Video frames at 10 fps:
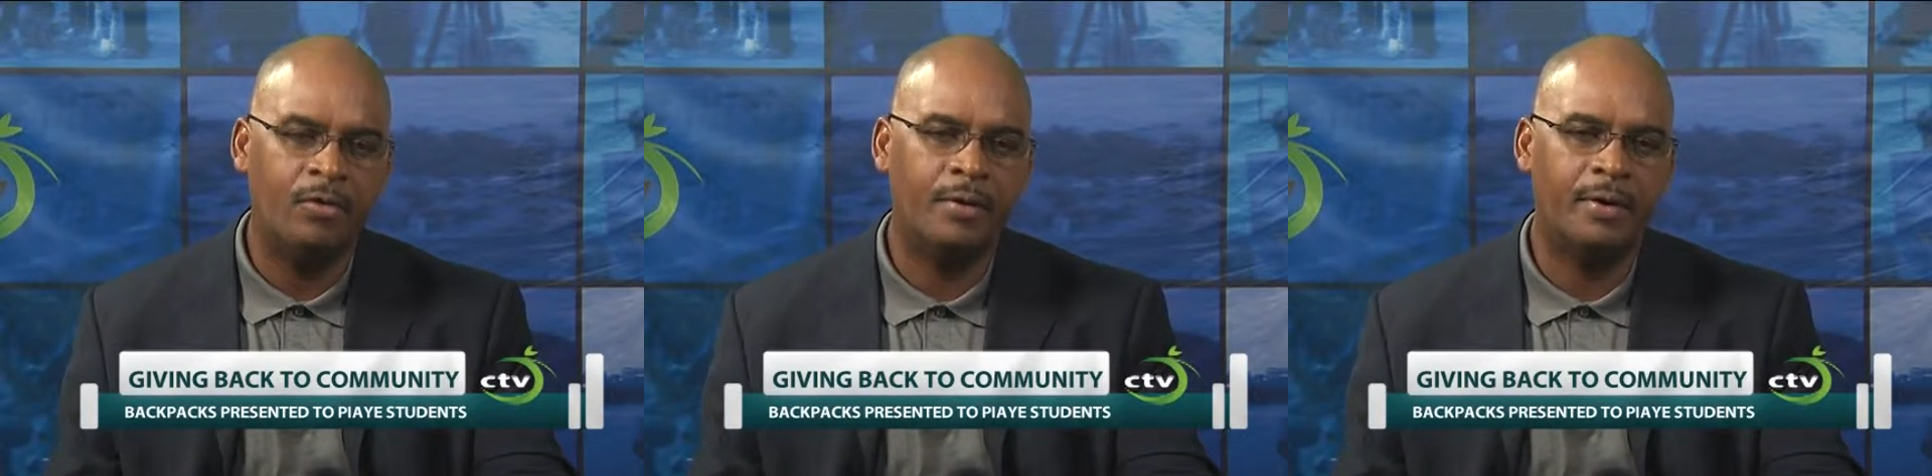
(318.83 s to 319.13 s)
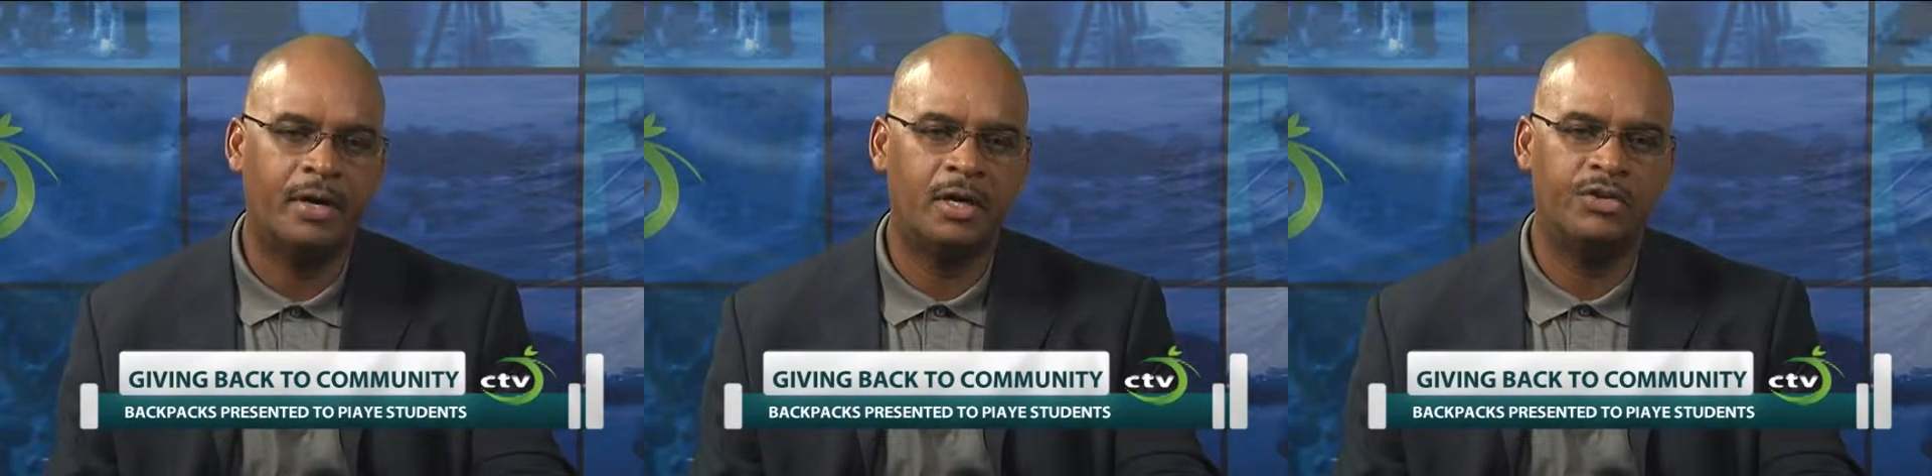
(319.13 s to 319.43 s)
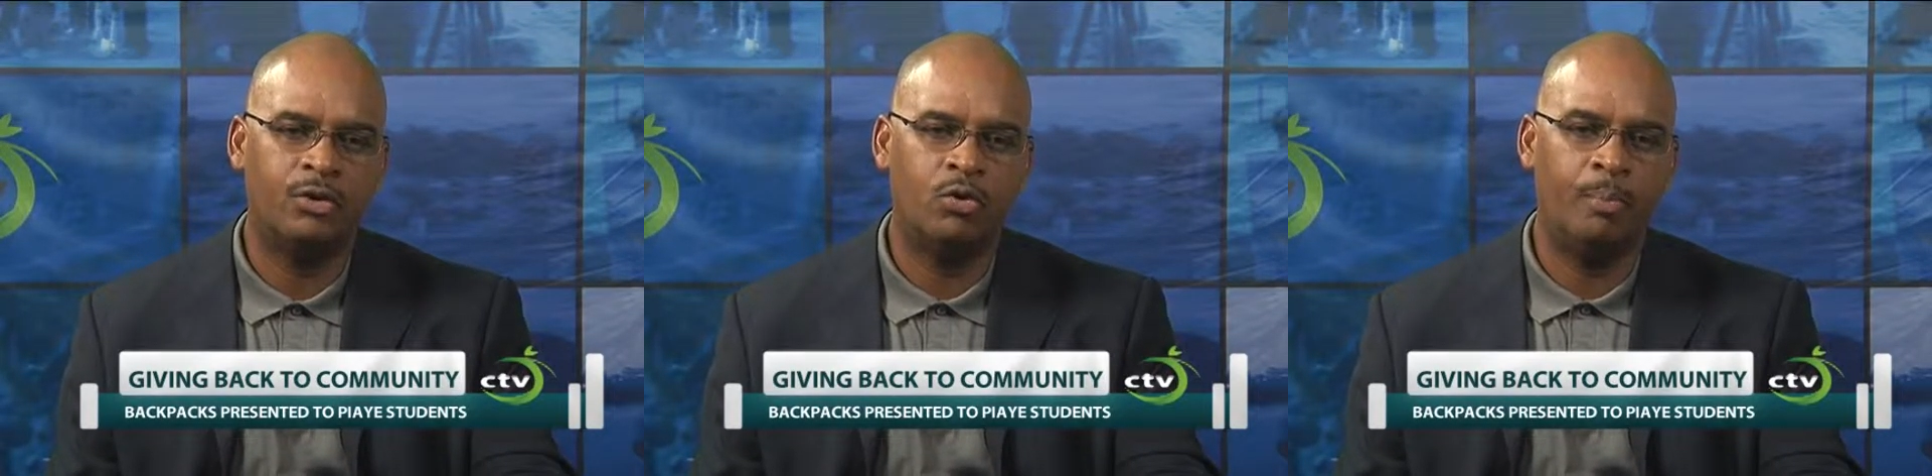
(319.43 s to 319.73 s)
where a
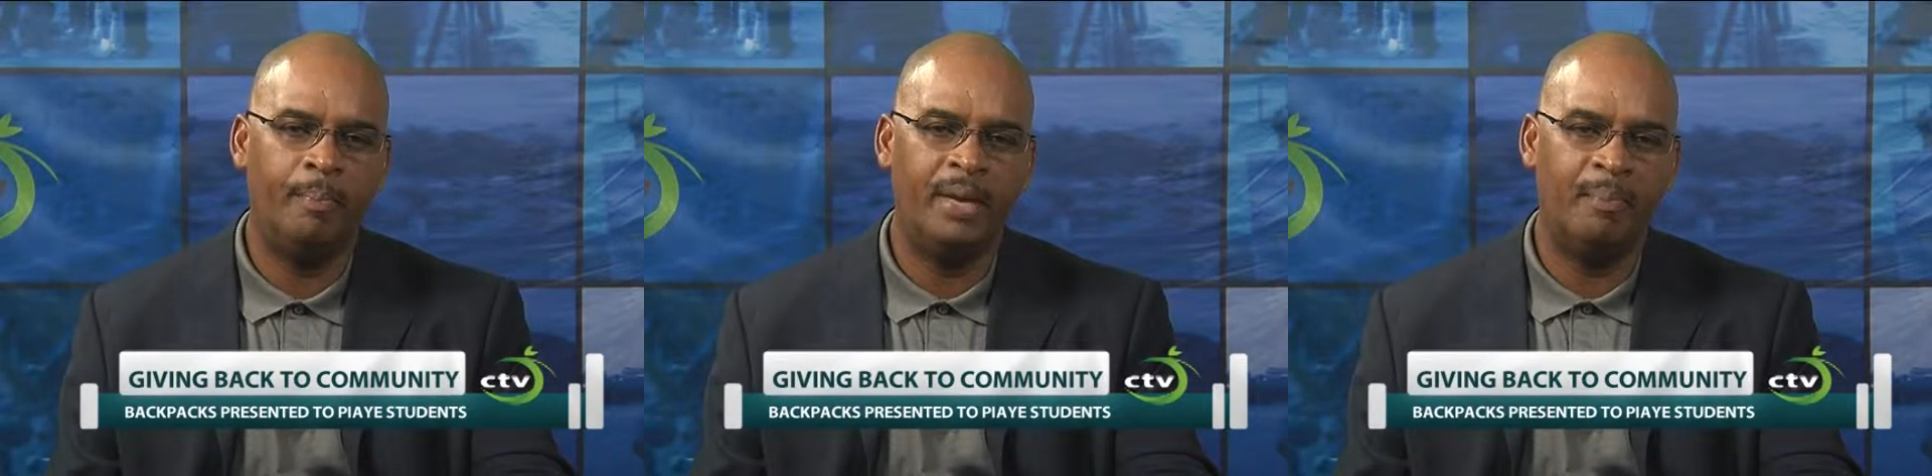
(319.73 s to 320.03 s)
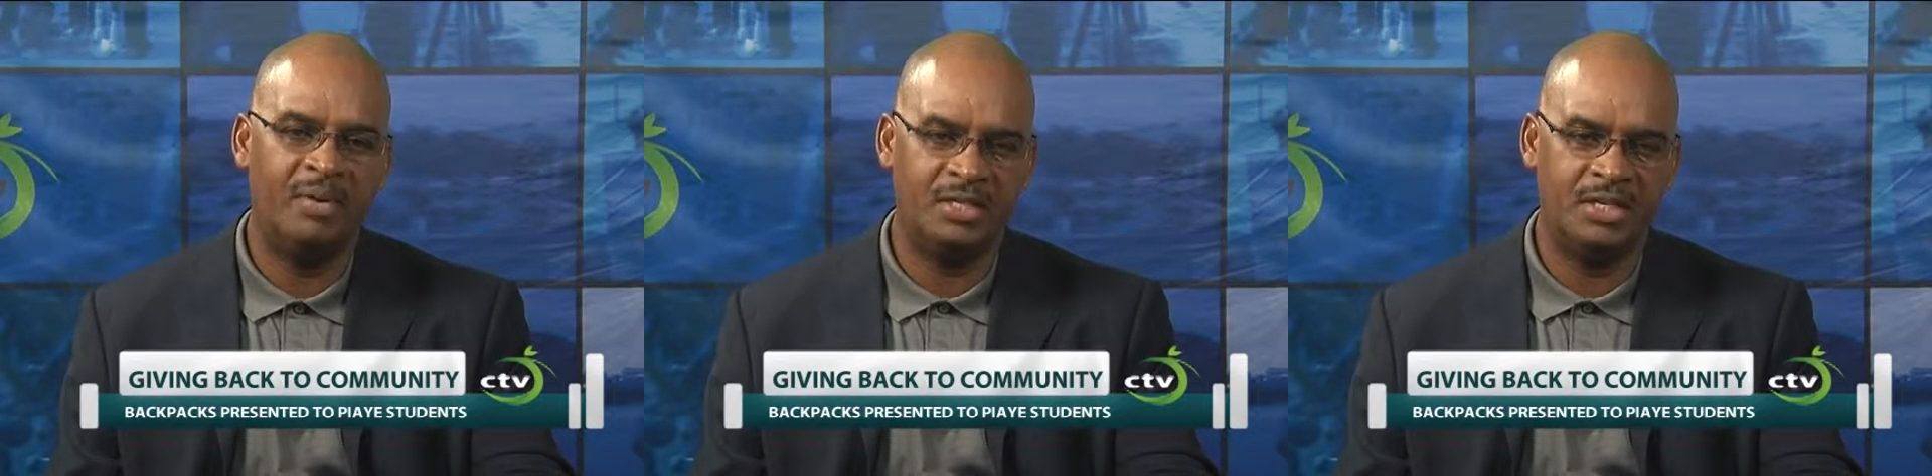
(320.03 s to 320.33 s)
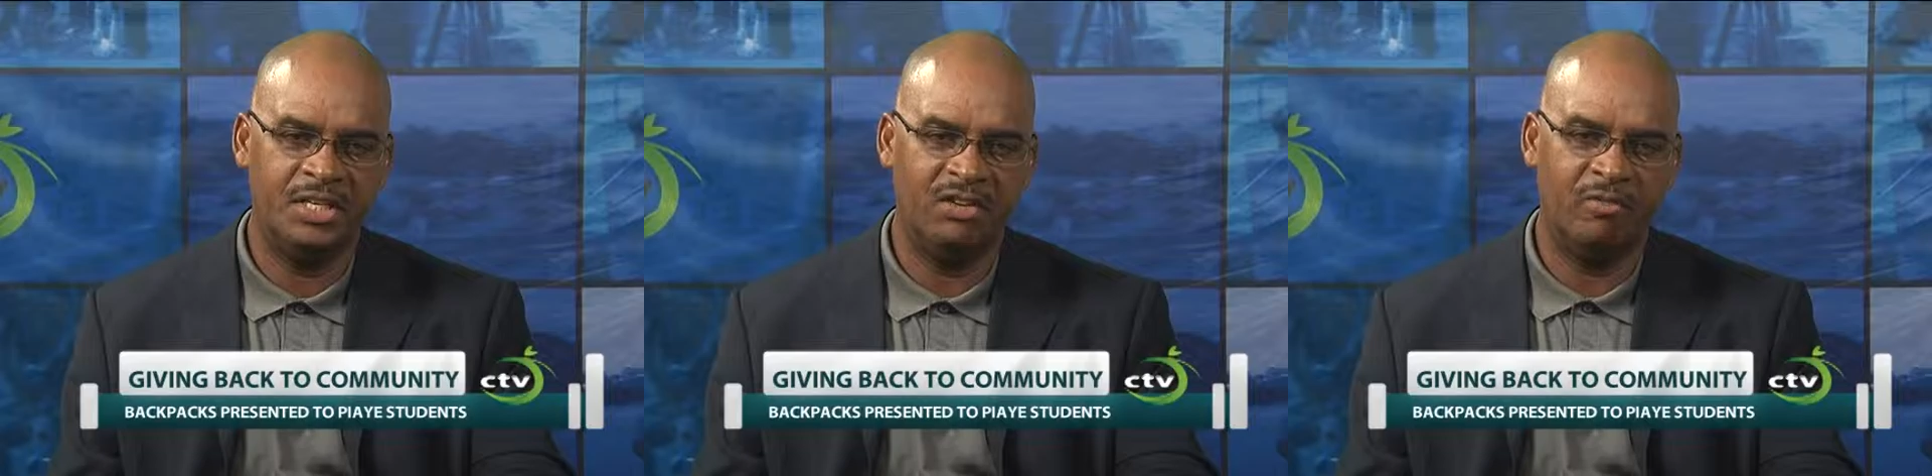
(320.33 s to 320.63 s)
cultural group made a
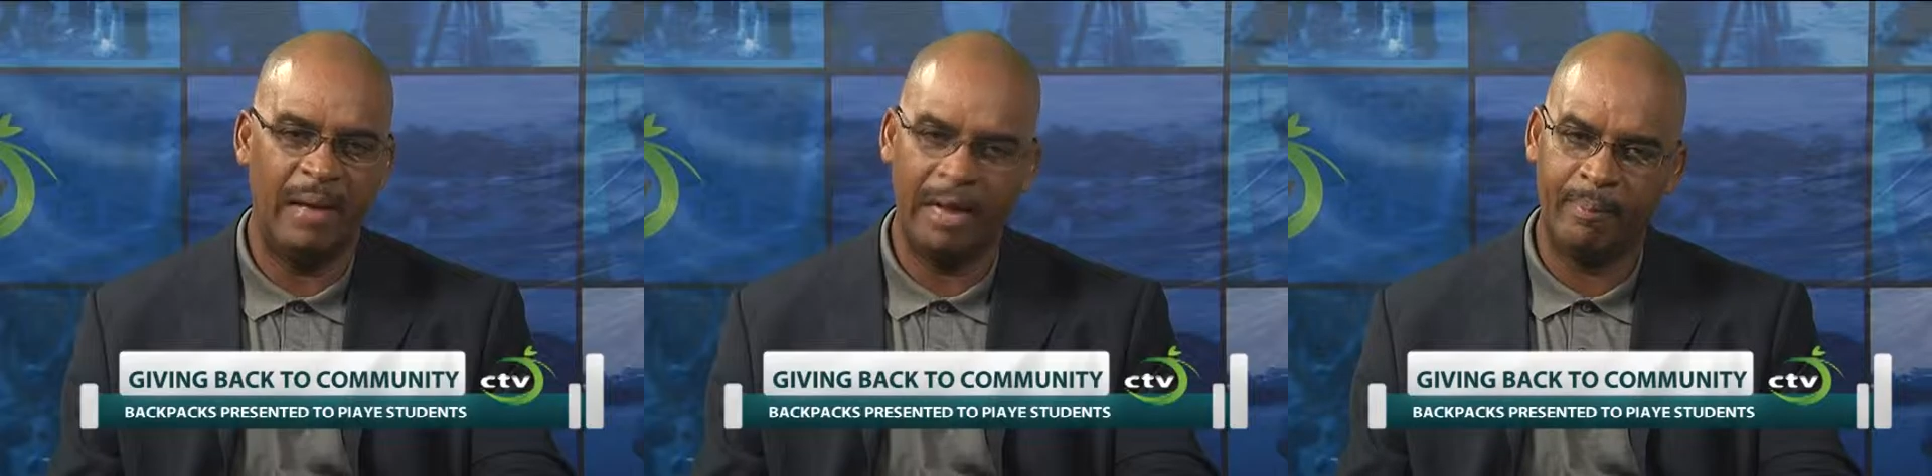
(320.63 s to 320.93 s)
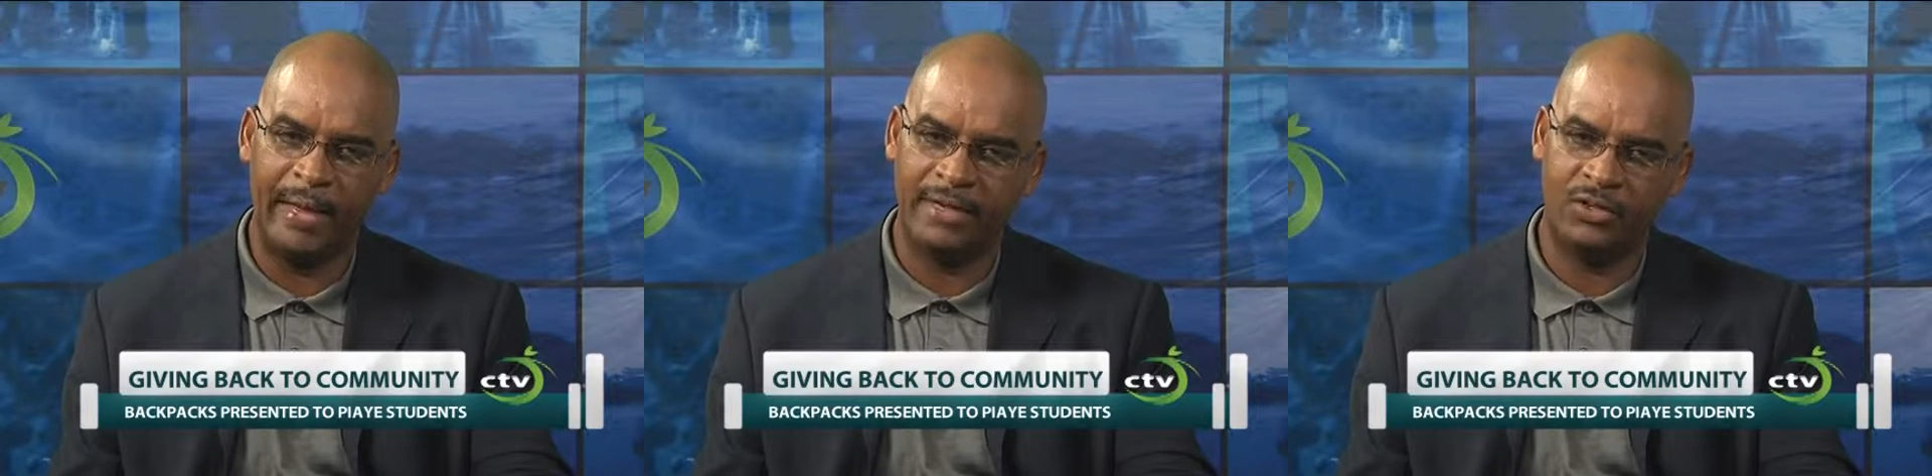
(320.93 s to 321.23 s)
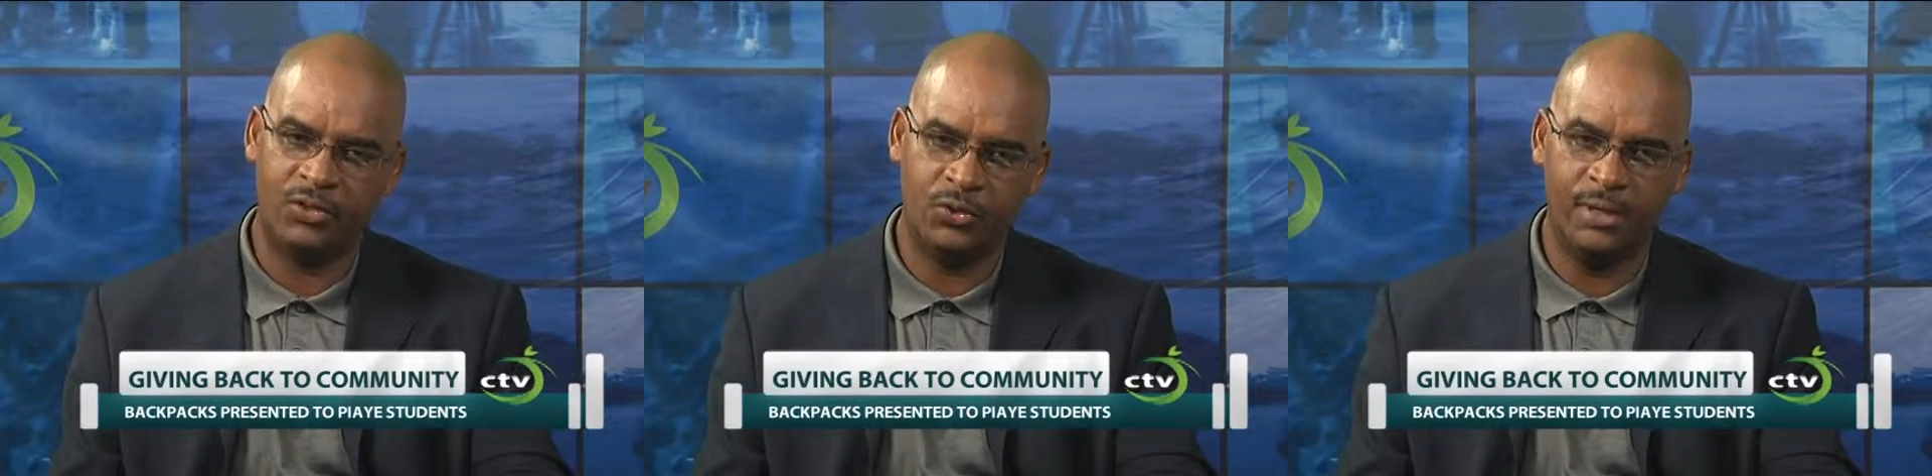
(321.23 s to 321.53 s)
presentation of
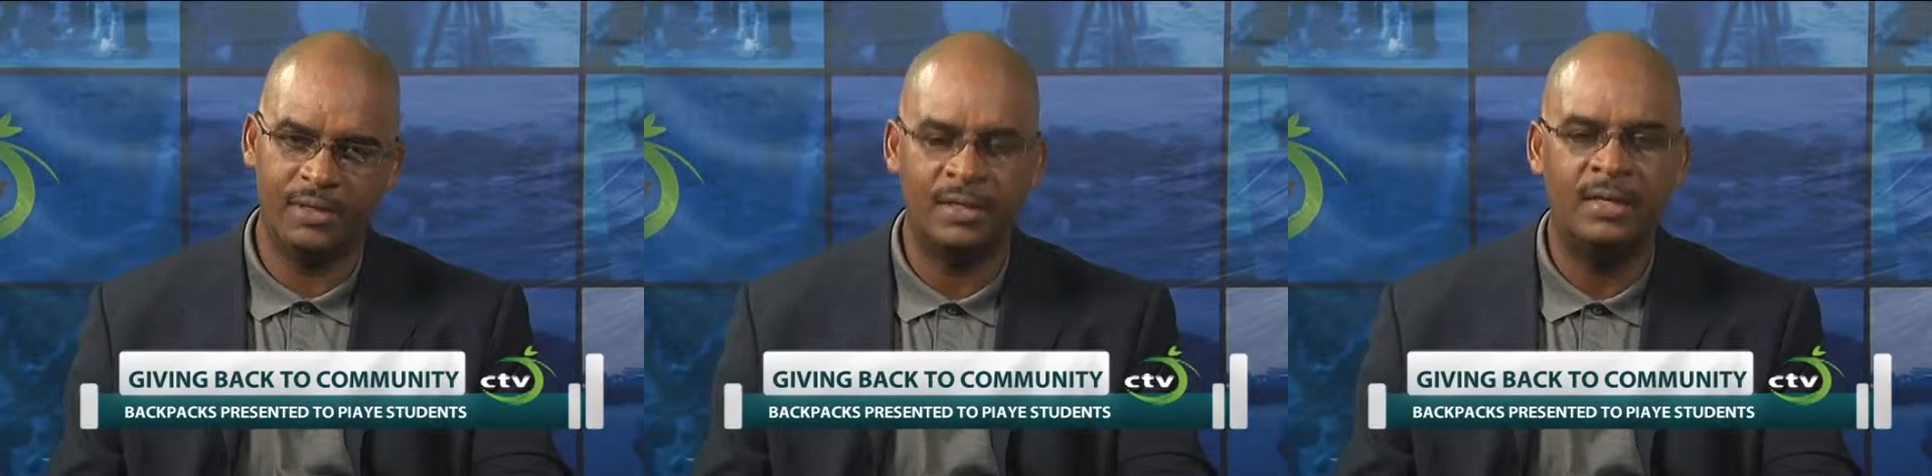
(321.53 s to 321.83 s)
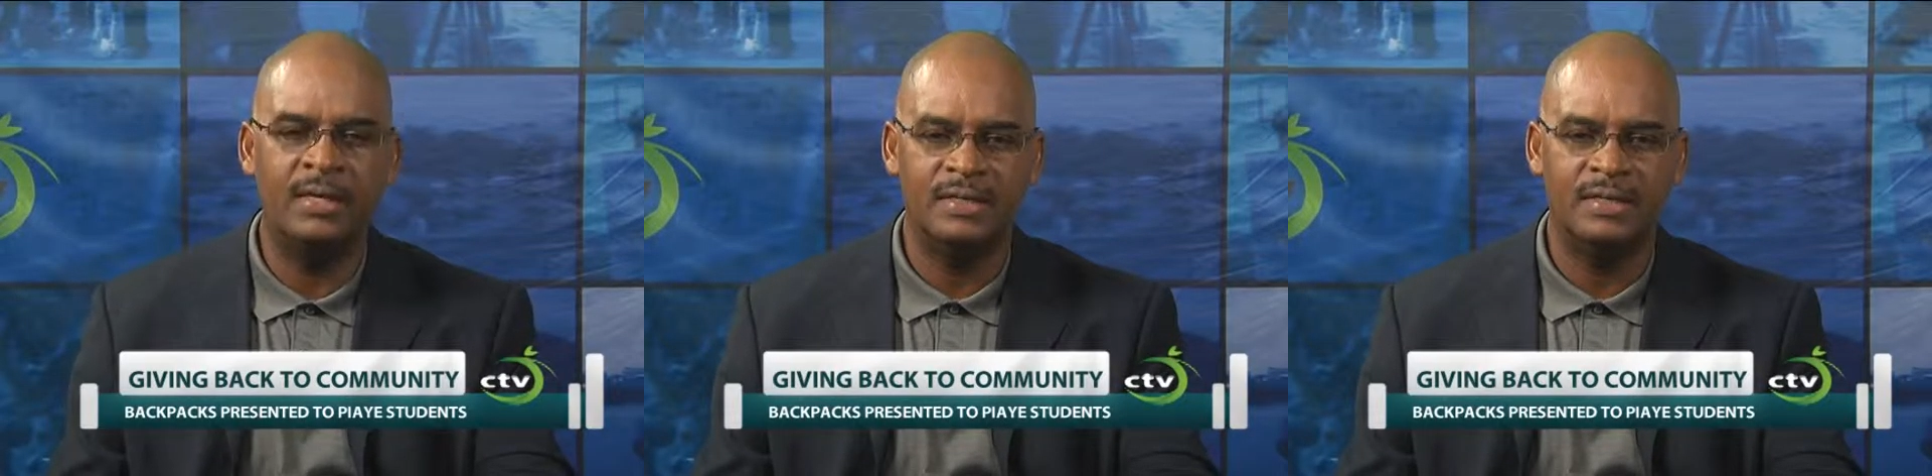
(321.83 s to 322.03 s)
backpacks to students